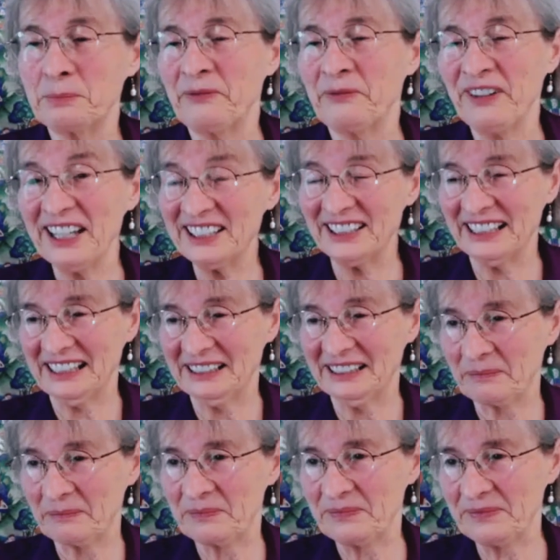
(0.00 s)
fighting.
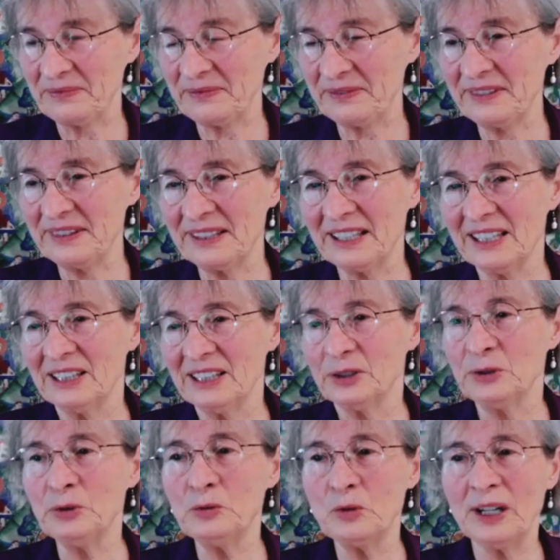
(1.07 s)

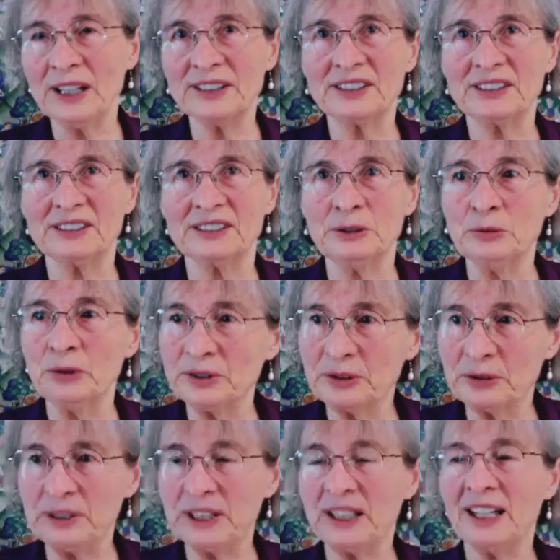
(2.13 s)
You want to
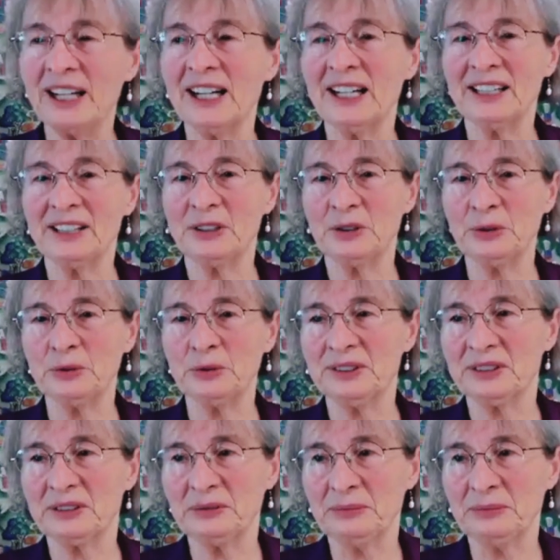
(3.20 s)
be right. You want